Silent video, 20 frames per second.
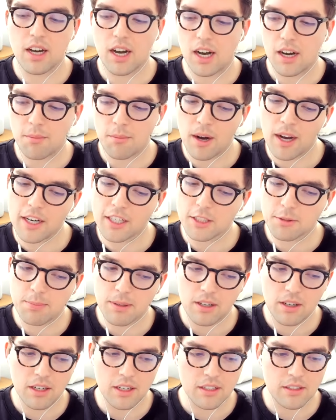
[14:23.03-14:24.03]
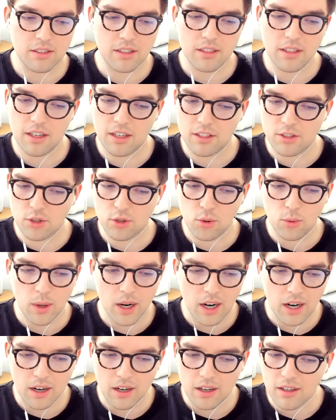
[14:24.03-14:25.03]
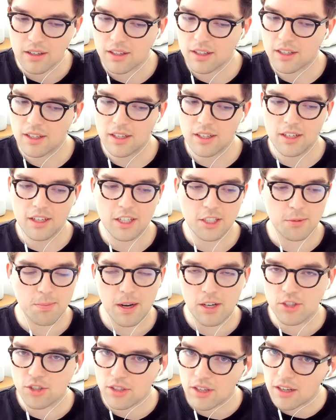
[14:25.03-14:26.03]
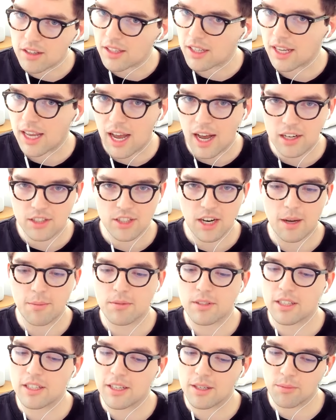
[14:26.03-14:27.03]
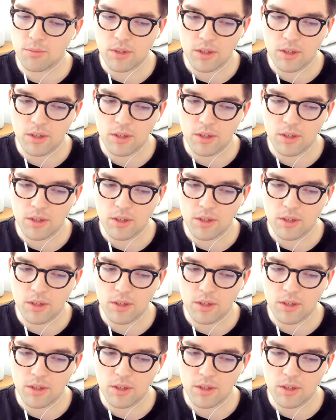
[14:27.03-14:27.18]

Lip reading: my experience at Square, especially on the Cash App team.